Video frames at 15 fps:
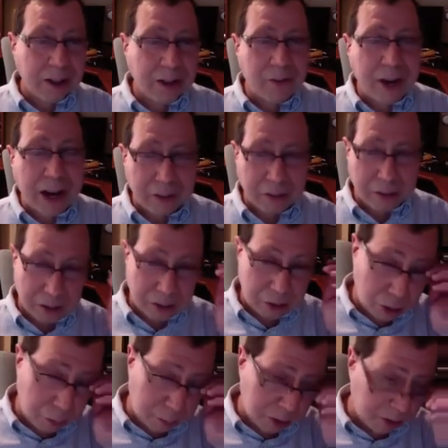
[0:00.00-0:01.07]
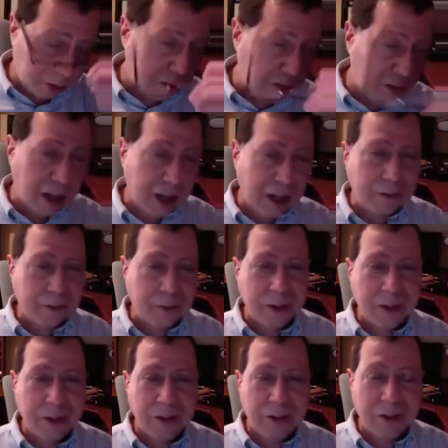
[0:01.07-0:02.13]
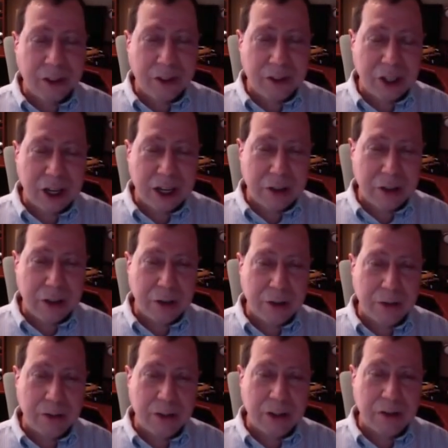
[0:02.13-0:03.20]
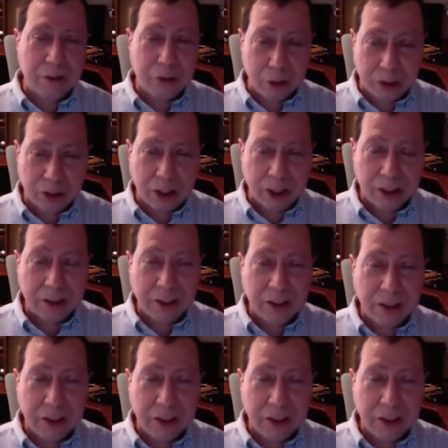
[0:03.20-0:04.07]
In fact, Jupyter itself is, the JU is Julia.